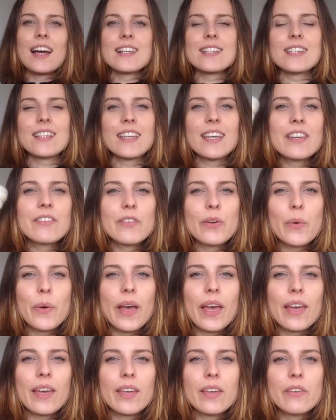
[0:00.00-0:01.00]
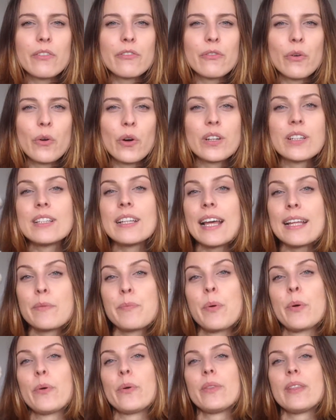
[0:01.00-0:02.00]
as a giveaway for the
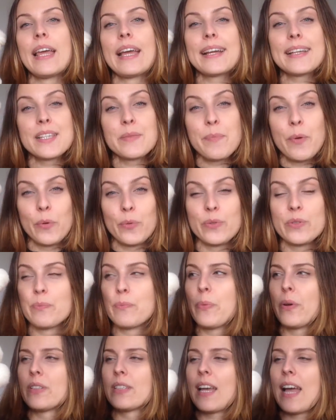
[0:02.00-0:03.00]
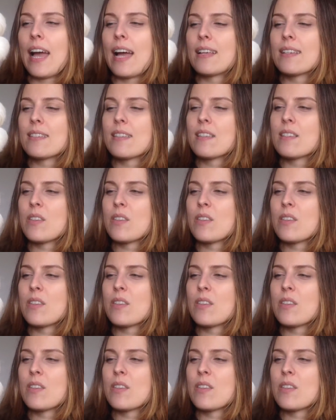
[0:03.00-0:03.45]
po- next po- podcast.